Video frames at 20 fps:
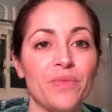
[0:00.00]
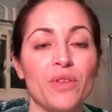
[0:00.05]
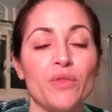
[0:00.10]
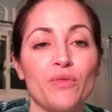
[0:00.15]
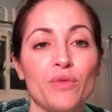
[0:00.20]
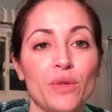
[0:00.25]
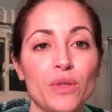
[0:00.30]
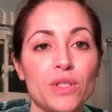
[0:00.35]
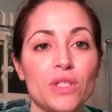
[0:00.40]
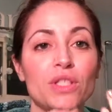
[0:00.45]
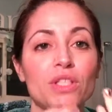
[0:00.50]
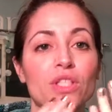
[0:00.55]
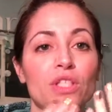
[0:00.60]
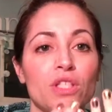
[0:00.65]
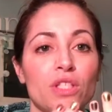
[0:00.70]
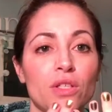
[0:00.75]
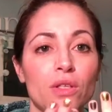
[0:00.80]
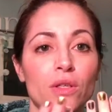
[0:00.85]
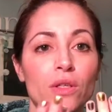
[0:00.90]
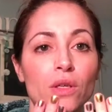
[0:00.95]
first,
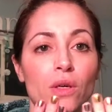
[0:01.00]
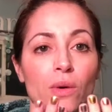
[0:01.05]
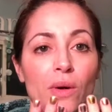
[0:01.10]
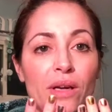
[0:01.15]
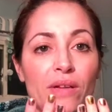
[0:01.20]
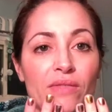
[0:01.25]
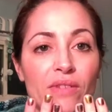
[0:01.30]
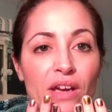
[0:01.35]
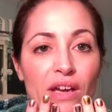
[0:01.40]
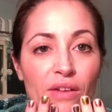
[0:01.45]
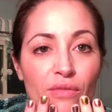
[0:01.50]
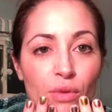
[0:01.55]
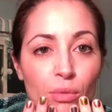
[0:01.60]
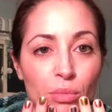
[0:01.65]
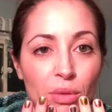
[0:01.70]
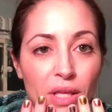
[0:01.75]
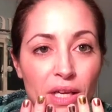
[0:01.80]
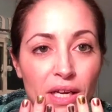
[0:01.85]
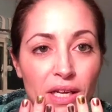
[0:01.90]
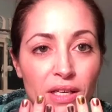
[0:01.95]
just so you know, I've
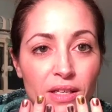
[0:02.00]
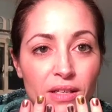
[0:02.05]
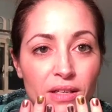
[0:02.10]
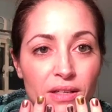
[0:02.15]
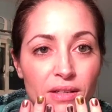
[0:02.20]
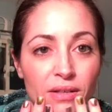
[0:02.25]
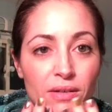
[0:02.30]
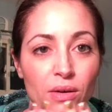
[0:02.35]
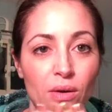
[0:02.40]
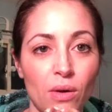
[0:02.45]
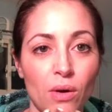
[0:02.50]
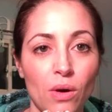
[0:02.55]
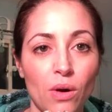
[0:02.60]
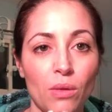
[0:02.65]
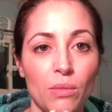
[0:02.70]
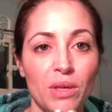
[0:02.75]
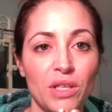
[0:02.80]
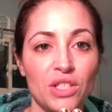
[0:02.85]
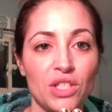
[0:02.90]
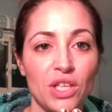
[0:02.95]
applied all
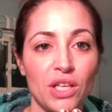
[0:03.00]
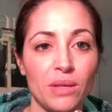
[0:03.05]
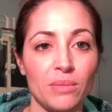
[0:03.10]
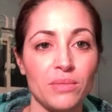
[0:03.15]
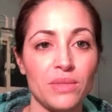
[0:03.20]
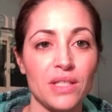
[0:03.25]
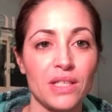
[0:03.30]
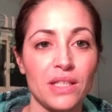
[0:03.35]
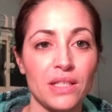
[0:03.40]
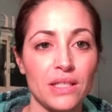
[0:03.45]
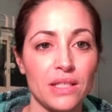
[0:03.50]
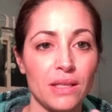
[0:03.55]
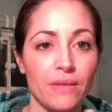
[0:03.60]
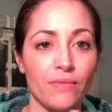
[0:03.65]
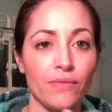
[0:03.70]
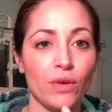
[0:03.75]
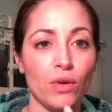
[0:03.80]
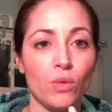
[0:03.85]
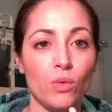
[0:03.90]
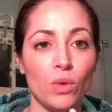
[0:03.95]
my jams
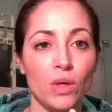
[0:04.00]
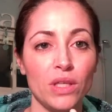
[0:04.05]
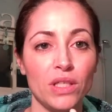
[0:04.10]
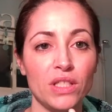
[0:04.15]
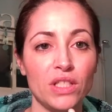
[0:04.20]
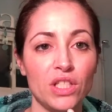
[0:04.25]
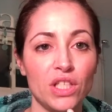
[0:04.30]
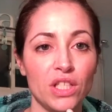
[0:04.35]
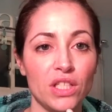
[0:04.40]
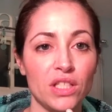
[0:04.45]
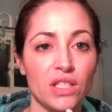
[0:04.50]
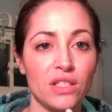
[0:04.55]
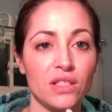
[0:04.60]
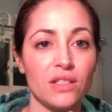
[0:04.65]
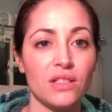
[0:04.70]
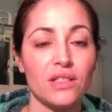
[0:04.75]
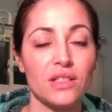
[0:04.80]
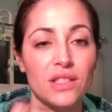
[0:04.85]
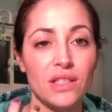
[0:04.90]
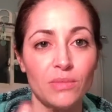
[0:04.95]
except for one,
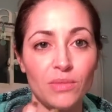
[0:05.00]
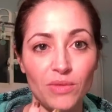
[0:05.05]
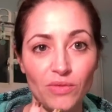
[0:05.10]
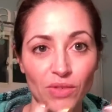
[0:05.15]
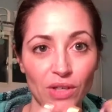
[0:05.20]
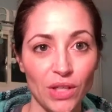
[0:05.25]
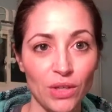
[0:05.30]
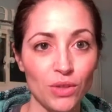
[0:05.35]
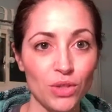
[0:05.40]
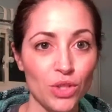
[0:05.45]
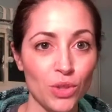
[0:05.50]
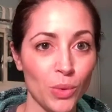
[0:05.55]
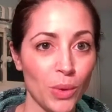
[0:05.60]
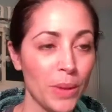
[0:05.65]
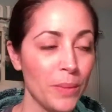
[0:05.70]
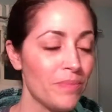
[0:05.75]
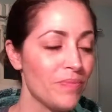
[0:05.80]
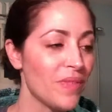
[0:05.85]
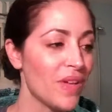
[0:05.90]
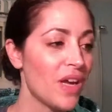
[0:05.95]
just to keep the video
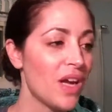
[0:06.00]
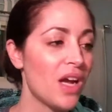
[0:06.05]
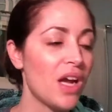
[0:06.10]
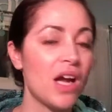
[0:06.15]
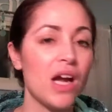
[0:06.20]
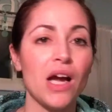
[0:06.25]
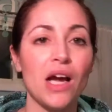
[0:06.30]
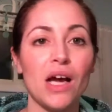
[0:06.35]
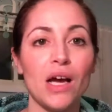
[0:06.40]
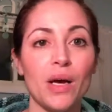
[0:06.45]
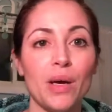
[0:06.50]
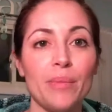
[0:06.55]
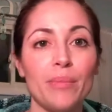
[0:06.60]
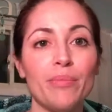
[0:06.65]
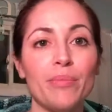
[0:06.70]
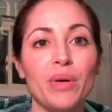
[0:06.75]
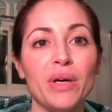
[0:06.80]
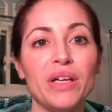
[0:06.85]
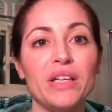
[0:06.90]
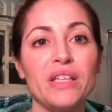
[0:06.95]
short.
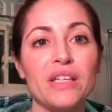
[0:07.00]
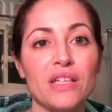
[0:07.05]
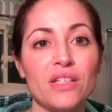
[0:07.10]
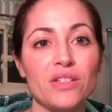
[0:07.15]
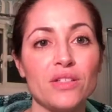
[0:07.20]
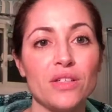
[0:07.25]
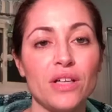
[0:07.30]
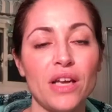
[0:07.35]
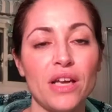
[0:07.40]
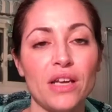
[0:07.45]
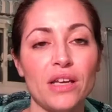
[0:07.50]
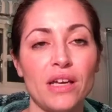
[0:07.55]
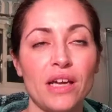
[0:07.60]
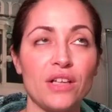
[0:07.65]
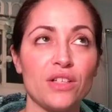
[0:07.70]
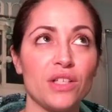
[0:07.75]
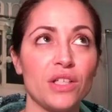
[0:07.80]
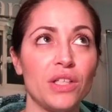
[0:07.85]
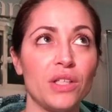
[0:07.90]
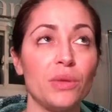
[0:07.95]
But yesterday,
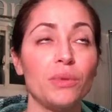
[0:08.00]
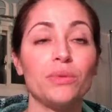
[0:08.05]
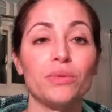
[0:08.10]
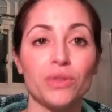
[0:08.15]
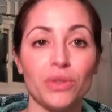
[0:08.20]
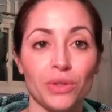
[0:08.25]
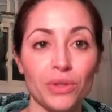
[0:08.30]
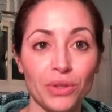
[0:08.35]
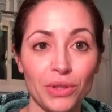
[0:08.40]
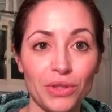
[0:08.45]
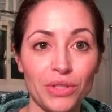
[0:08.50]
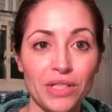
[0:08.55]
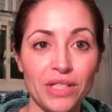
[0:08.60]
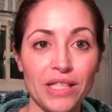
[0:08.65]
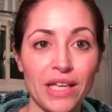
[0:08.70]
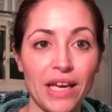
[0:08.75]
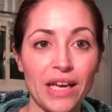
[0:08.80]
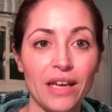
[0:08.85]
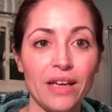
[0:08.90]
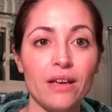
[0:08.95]
actually no, earlier
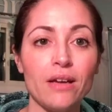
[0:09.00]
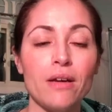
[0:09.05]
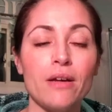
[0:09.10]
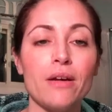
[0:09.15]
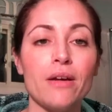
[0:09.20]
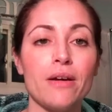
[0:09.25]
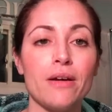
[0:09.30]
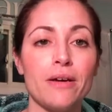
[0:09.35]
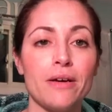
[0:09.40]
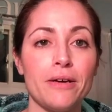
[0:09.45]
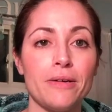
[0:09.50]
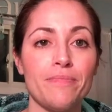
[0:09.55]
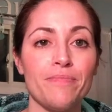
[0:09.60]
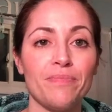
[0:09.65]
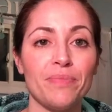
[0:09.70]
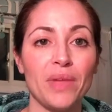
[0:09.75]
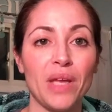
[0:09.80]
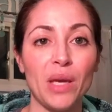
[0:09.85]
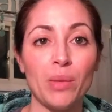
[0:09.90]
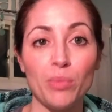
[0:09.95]
today,
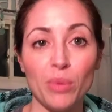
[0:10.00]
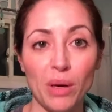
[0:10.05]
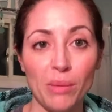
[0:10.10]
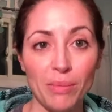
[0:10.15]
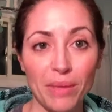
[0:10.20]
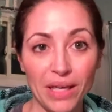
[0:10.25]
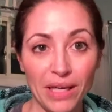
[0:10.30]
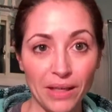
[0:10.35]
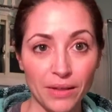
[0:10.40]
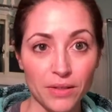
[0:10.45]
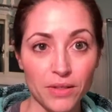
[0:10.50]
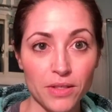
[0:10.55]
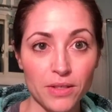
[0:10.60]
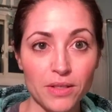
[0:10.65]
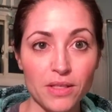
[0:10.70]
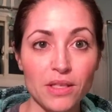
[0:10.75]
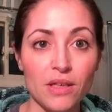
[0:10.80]
I prepped my nails.